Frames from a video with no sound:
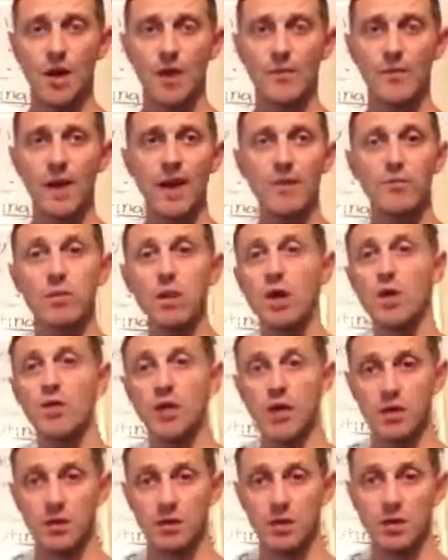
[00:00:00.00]
Mike
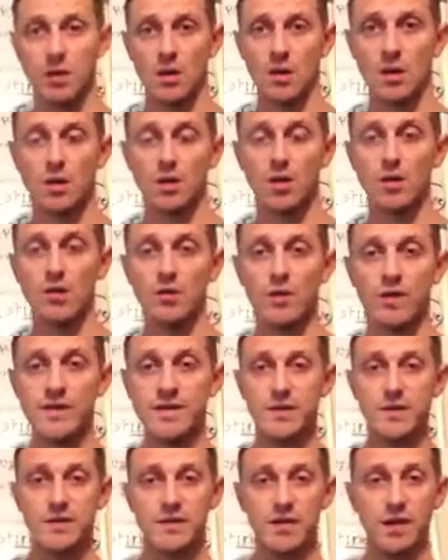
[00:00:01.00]
Maloney, go
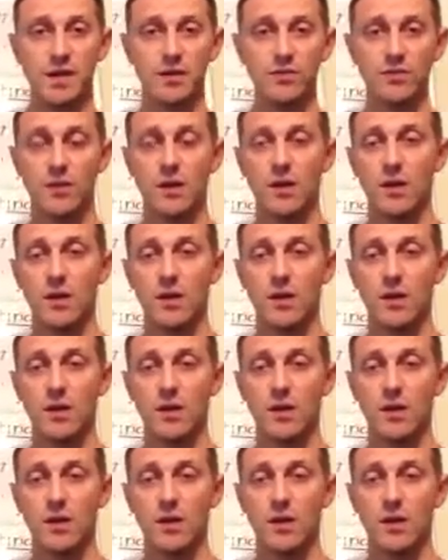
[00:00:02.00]
research him.